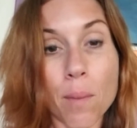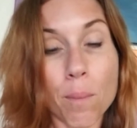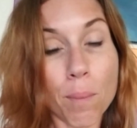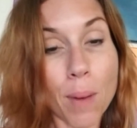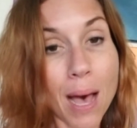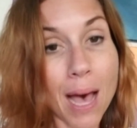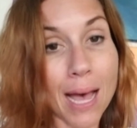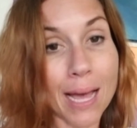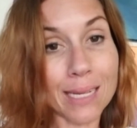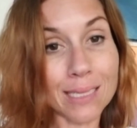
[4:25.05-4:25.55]

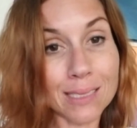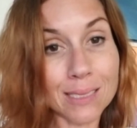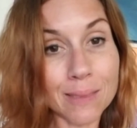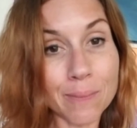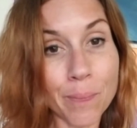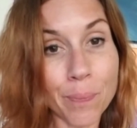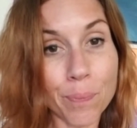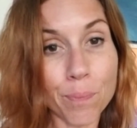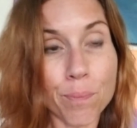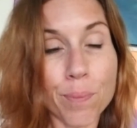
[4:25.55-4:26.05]
But
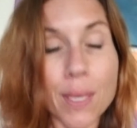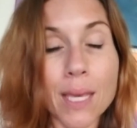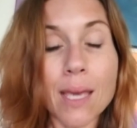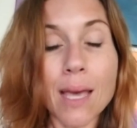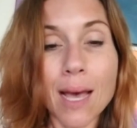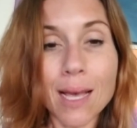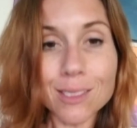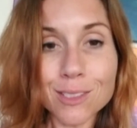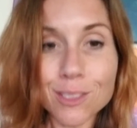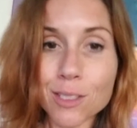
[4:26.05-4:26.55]

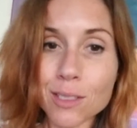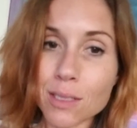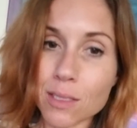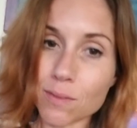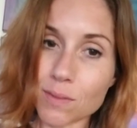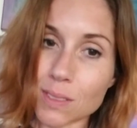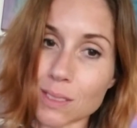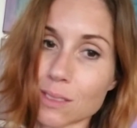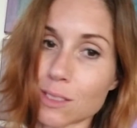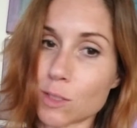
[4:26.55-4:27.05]
because our
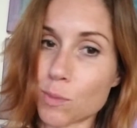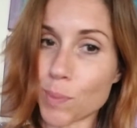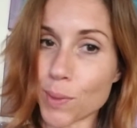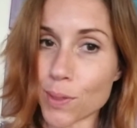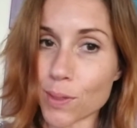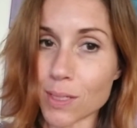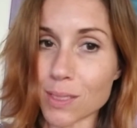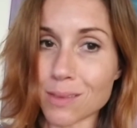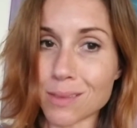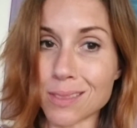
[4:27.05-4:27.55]
lived
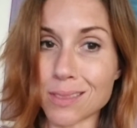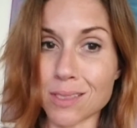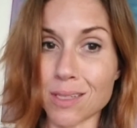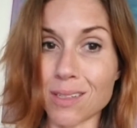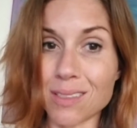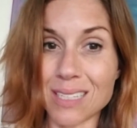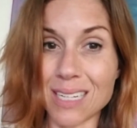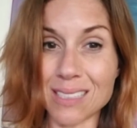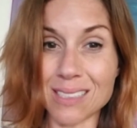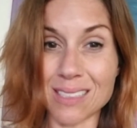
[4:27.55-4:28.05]
experiences
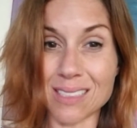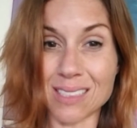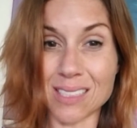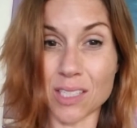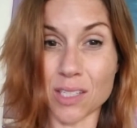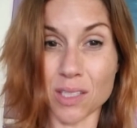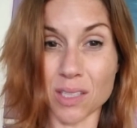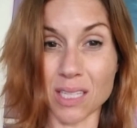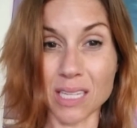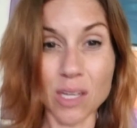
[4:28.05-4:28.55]
aren't
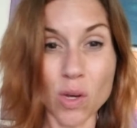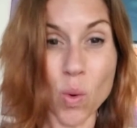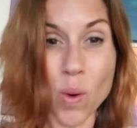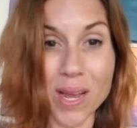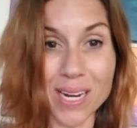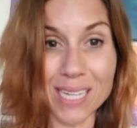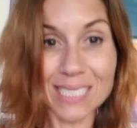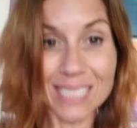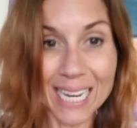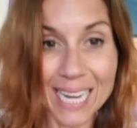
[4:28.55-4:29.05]
necessarily
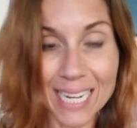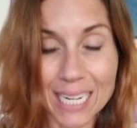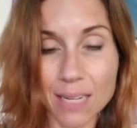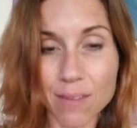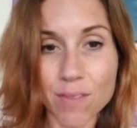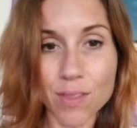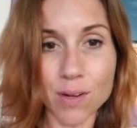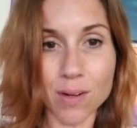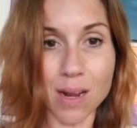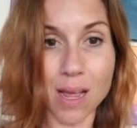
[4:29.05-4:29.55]

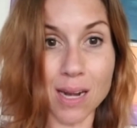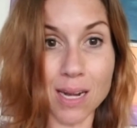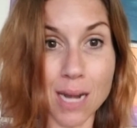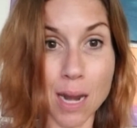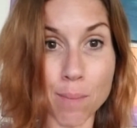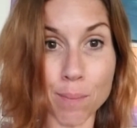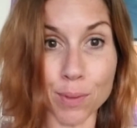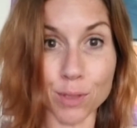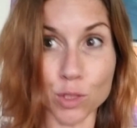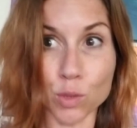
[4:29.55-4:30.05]
quantitative, they're not
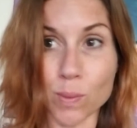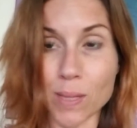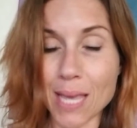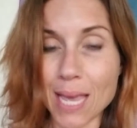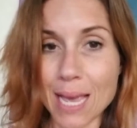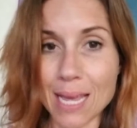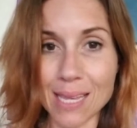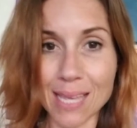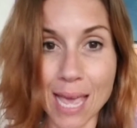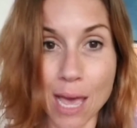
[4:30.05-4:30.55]
numbers, we
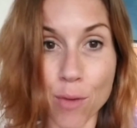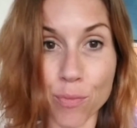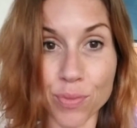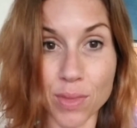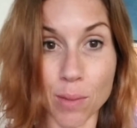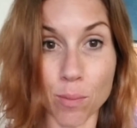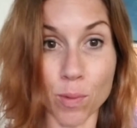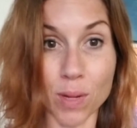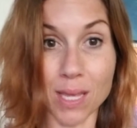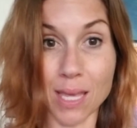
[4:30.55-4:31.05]
can't count
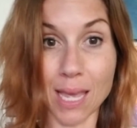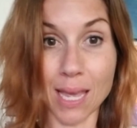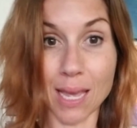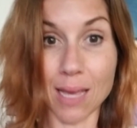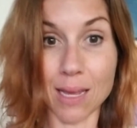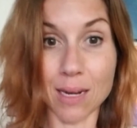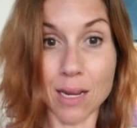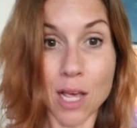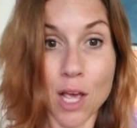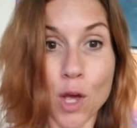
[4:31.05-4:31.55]
them, we
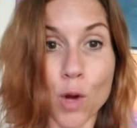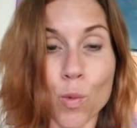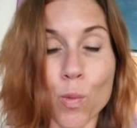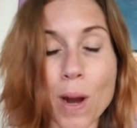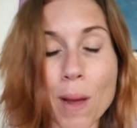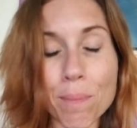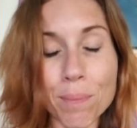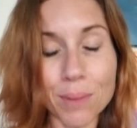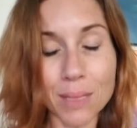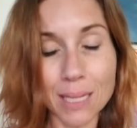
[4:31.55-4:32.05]
can't
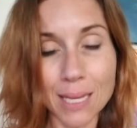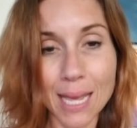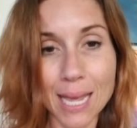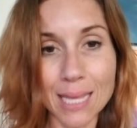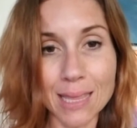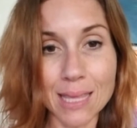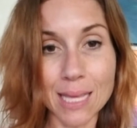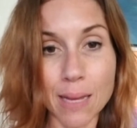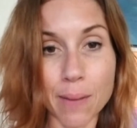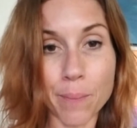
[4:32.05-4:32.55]

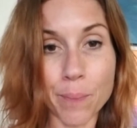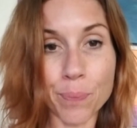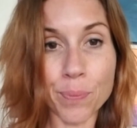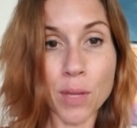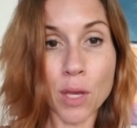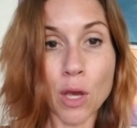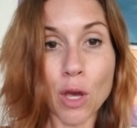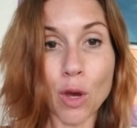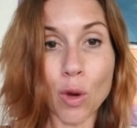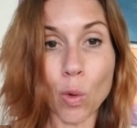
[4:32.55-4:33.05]
replicate them,
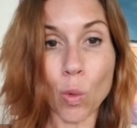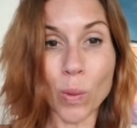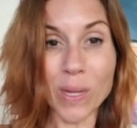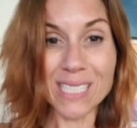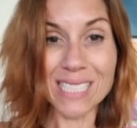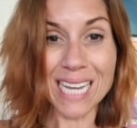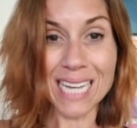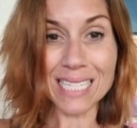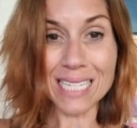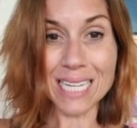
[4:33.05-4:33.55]
we
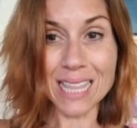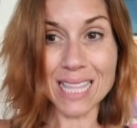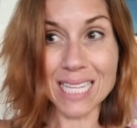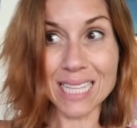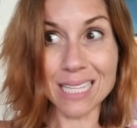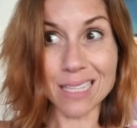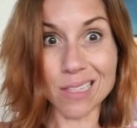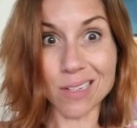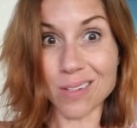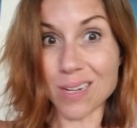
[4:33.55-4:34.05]
tend to think
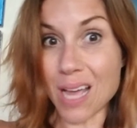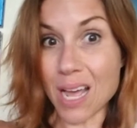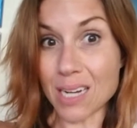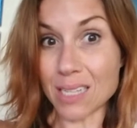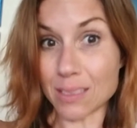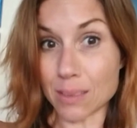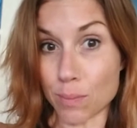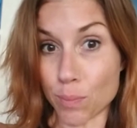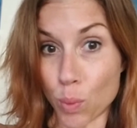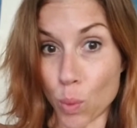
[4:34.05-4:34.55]
that they're not
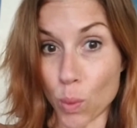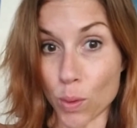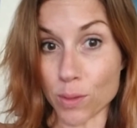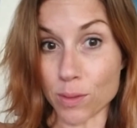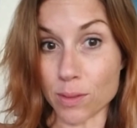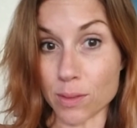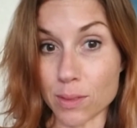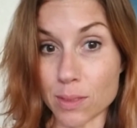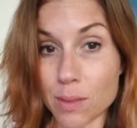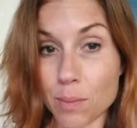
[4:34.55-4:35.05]
as
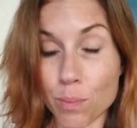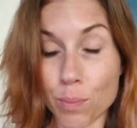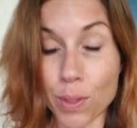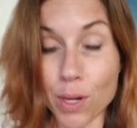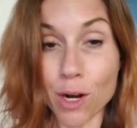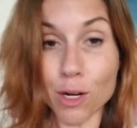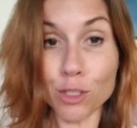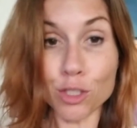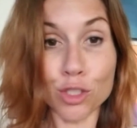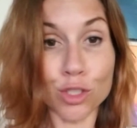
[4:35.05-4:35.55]
important.
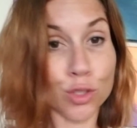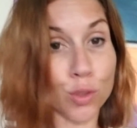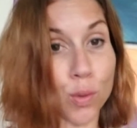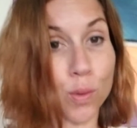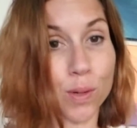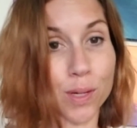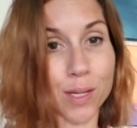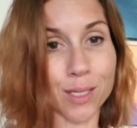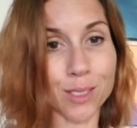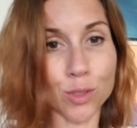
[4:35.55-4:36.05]
But our
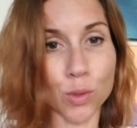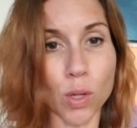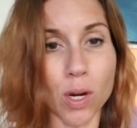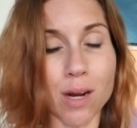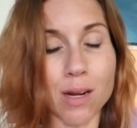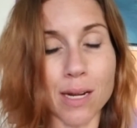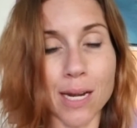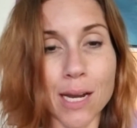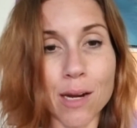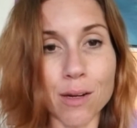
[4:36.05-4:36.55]
stories or
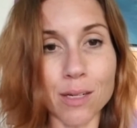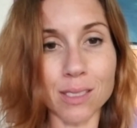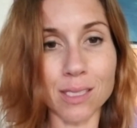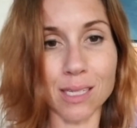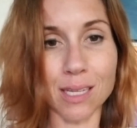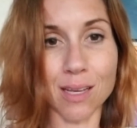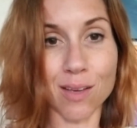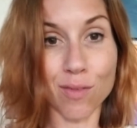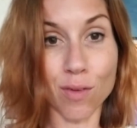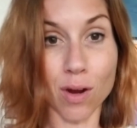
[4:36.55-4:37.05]
our
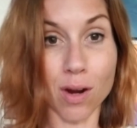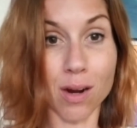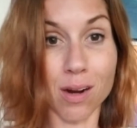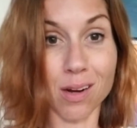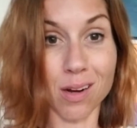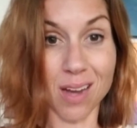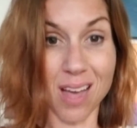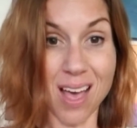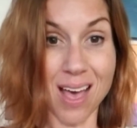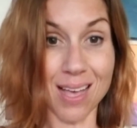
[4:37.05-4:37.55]
narrative
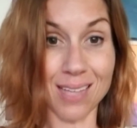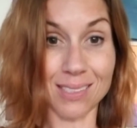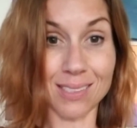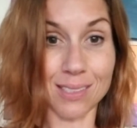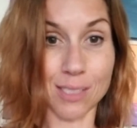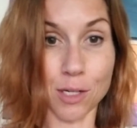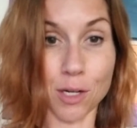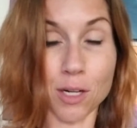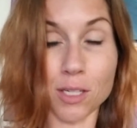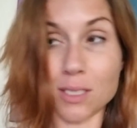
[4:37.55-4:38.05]
are us.
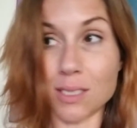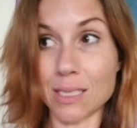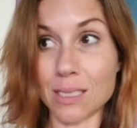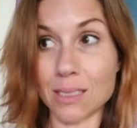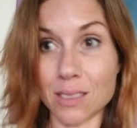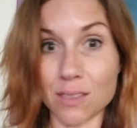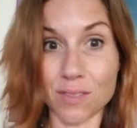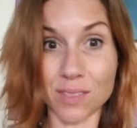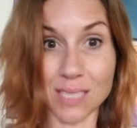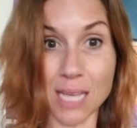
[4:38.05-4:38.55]
They're our
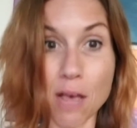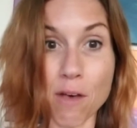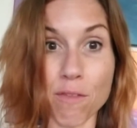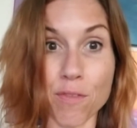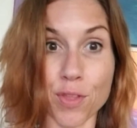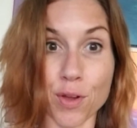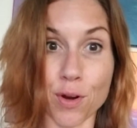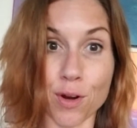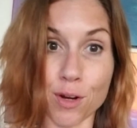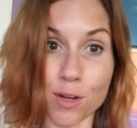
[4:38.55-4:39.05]
sense of
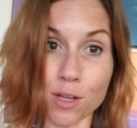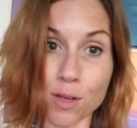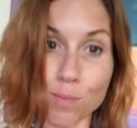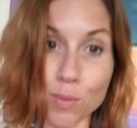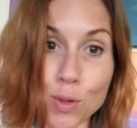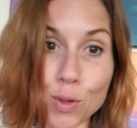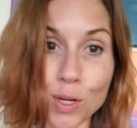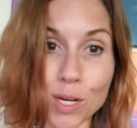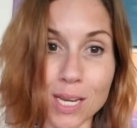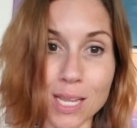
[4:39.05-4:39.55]
self, they're our
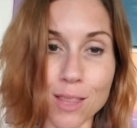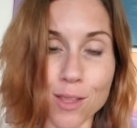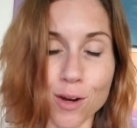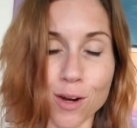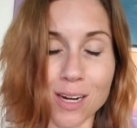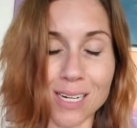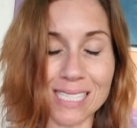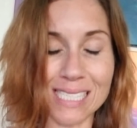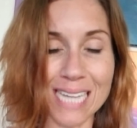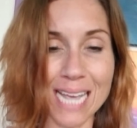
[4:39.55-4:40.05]
community, they're
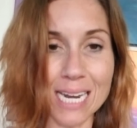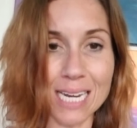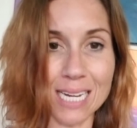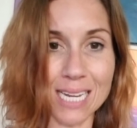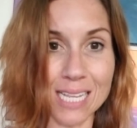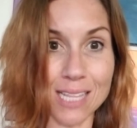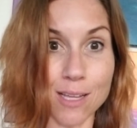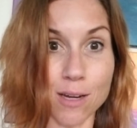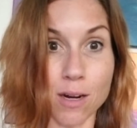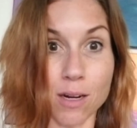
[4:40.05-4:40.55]
our
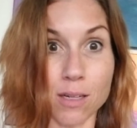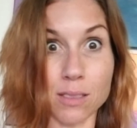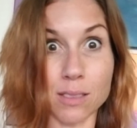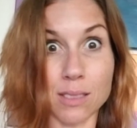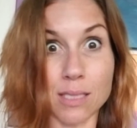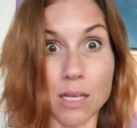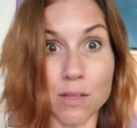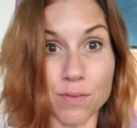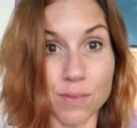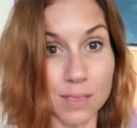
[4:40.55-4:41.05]
identity, they're our
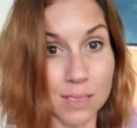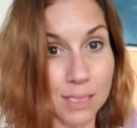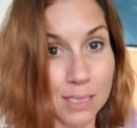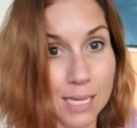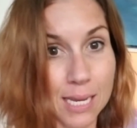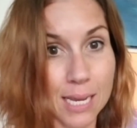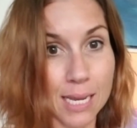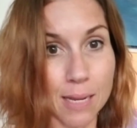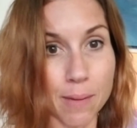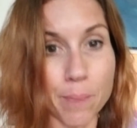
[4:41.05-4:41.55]

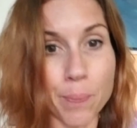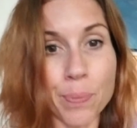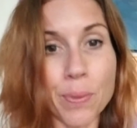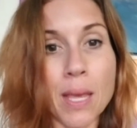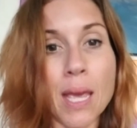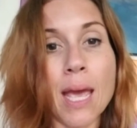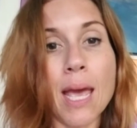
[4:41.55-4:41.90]
self-esteem.